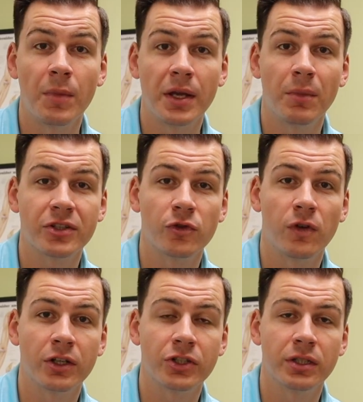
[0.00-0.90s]
main muscle
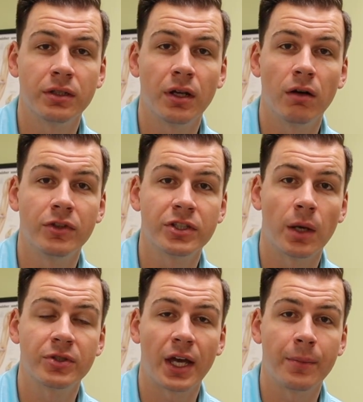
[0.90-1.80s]
function of the
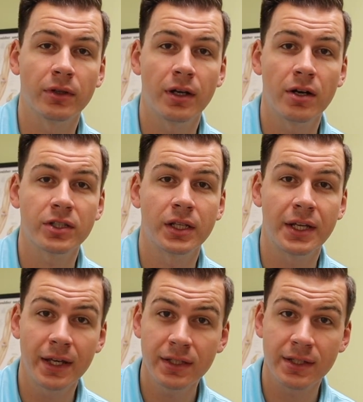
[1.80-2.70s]
subscapularis on
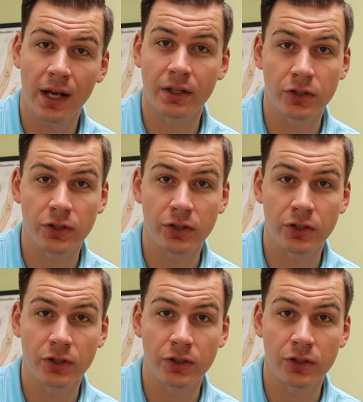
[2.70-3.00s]
the inside of the